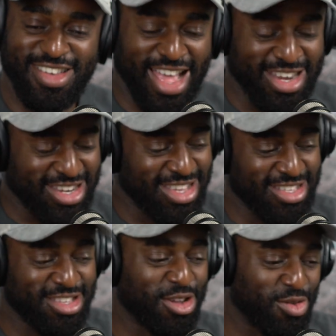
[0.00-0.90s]
And
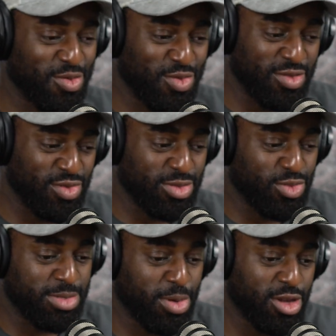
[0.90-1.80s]
you know, we
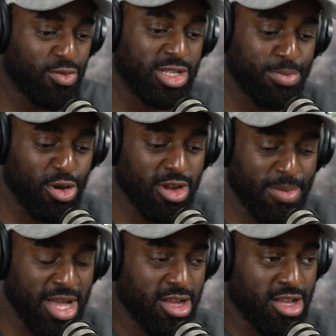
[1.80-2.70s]
spoke
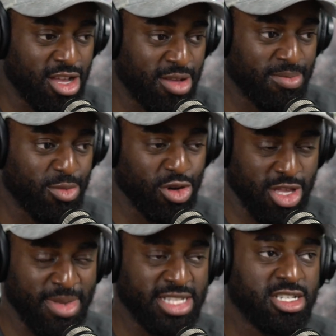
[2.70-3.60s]
about or
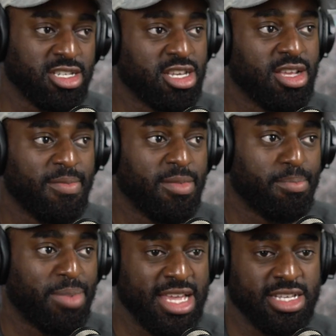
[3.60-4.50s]
you mentioned
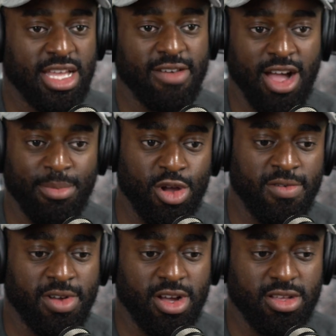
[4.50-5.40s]
players that have come
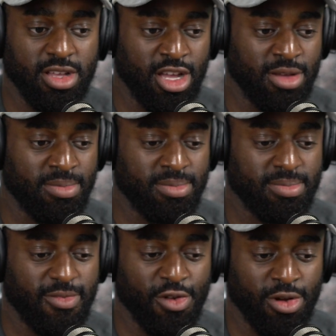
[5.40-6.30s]
over
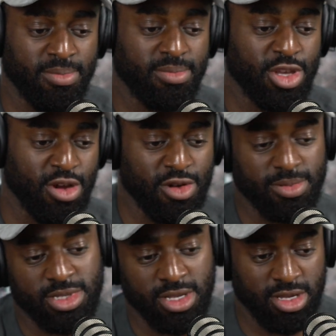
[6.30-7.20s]
from
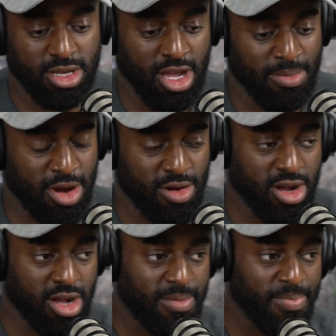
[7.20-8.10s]
Europe to
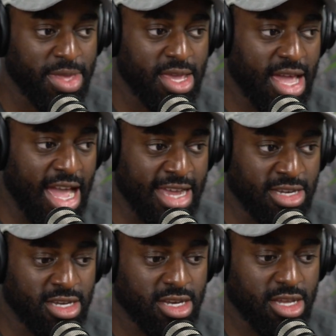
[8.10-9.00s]
America,
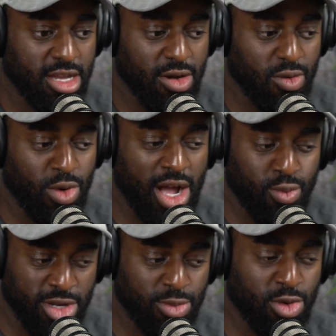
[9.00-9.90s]
and
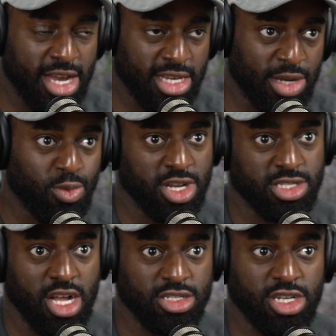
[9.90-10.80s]
what I did want to
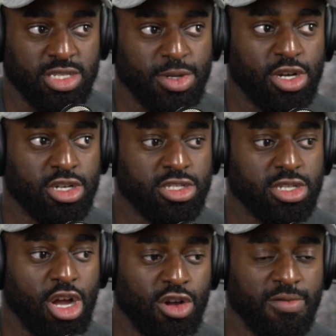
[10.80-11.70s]
touch on is because
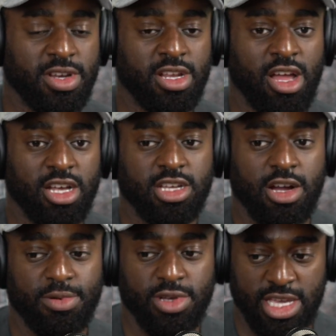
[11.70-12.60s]
over the last
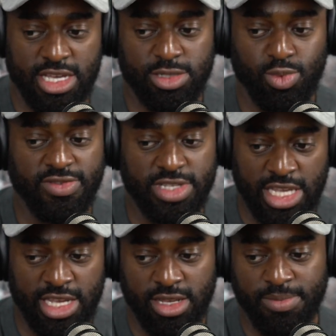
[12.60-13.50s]
couple of years we've
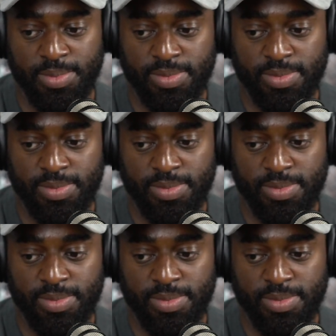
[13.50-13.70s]
seen,